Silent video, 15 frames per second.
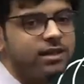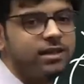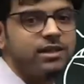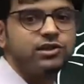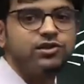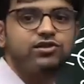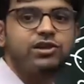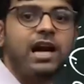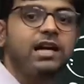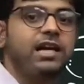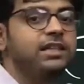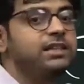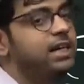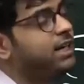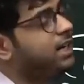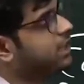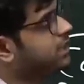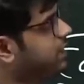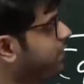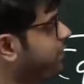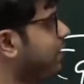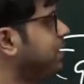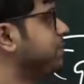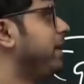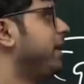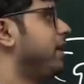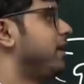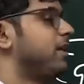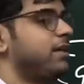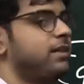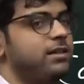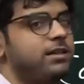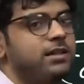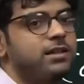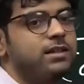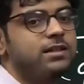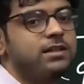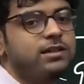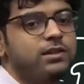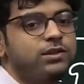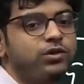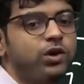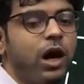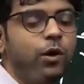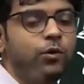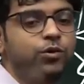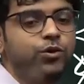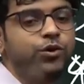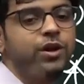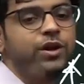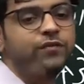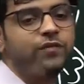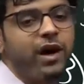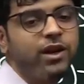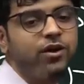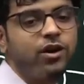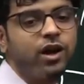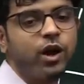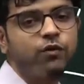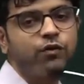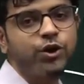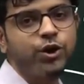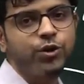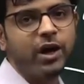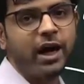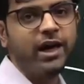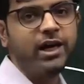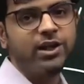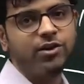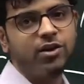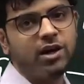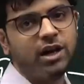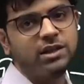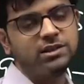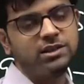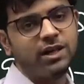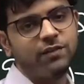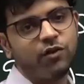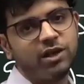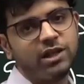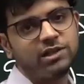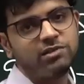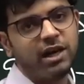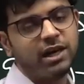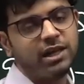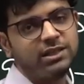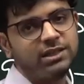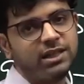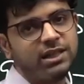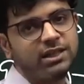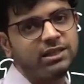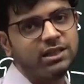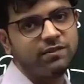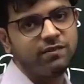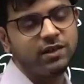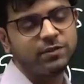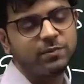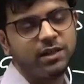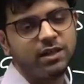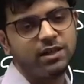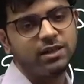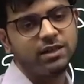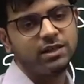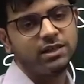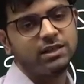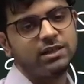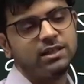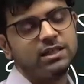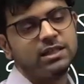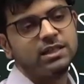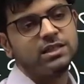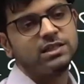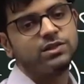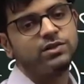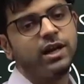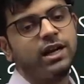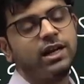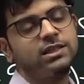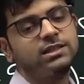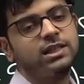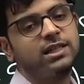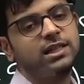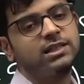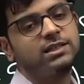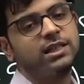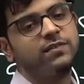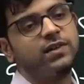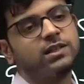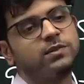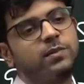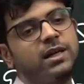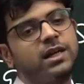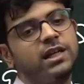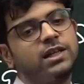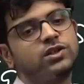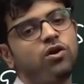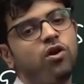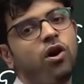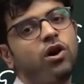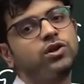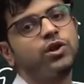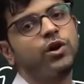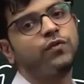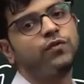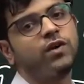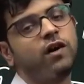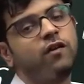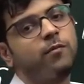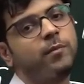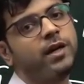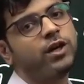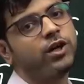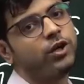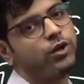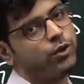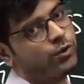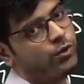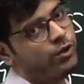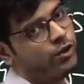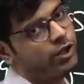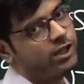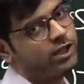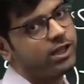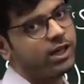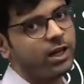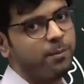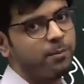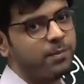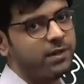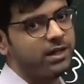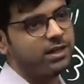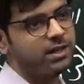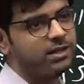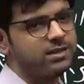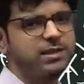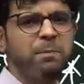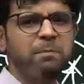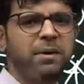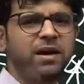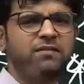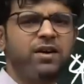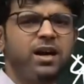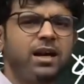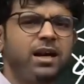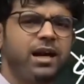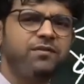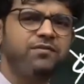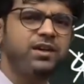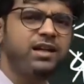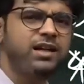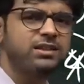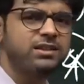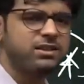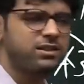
Strategic disinvestment. So, how do you define or how would you write in your answer what is strategic disinvestment? Strategic disinvestment is loss of government control in the company. Simple, one line, finish.